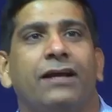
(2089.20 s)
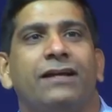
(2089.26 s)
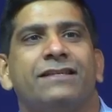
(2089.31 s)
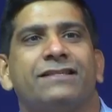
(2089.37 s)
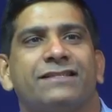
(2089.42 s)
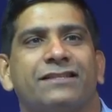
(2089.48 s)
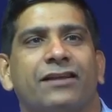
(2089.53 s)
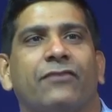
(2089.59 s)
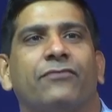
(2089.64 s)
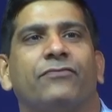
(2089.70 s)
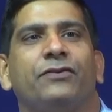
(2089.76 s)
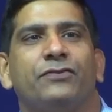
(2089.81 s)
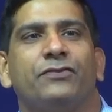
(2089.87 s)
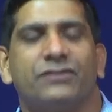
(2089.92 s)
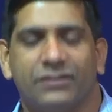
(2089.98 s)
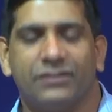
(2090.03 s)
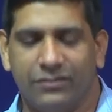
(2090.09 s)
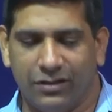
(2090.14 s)
stuff
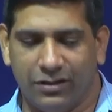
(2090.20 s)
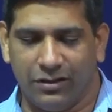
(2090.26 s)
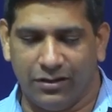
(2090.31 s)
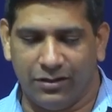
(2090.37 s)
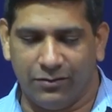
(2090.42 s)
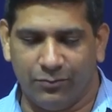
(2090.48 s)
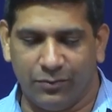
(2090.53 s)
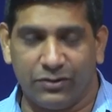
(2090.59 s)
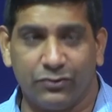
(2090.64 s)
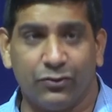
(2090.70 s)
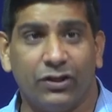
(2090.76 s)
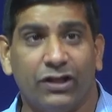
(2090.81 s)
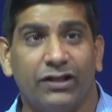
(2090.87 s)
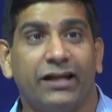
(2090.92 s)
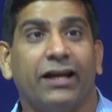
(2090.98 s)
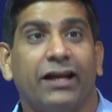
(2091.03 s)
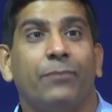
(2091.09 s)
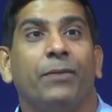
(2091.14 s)
so
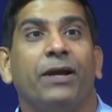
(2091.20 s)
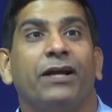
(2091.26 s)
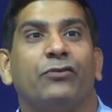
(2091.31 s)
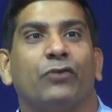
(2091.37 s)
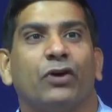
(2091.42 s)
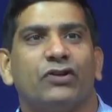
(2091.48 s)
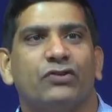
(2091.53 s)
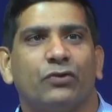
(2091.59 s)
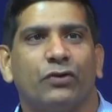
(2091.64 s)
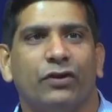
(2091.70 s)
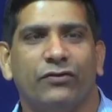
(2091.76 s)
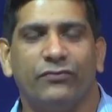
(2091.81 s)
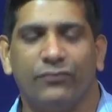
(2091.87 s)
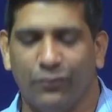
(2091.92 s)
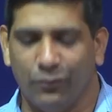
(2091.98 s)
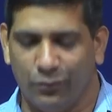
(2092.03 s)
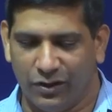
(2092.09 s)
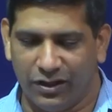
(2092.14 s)
that they can make Toy Story
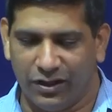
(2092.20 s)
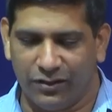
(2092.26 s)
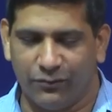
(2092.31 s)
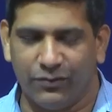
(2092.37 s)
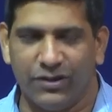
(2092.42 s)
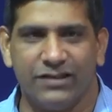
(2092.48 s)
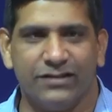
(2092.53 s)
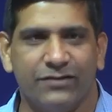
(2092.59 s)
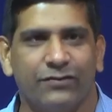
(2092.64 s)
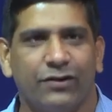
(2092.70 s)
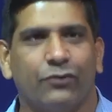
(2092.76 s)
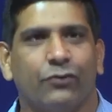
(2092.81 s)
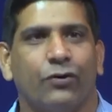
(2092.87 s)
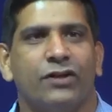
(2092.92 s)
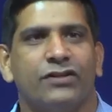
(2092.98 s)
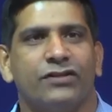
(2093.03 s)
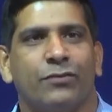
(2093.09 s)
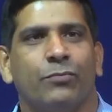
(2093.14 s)
4. Otherwise, if the
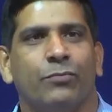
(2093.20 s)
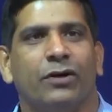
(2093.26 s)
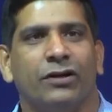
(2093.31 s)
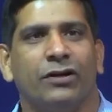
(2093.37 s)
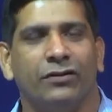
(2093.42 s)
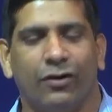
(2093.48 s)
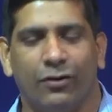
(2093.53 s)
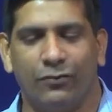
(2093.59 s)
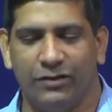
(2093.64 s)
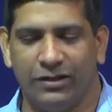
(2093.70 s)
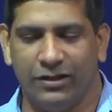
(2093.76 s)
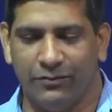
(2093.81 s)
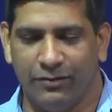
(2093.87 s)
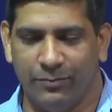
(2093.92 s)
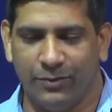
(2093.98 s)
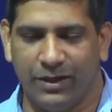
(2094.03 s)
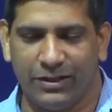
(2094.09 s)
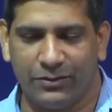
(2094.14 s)
toys are burned, how will they
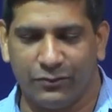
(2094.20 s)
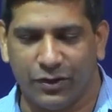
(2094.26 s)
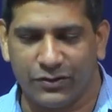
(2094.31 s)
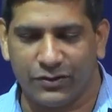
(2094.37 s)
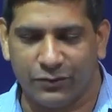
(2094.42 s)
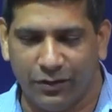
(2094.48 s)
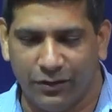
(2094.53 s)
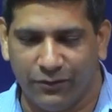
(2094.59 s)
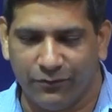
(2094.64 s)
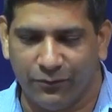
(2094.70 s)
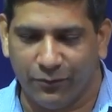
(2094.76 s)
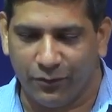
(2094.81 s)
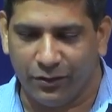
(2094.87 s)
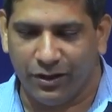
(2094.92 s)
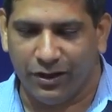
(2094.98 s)
make Toy Story 4?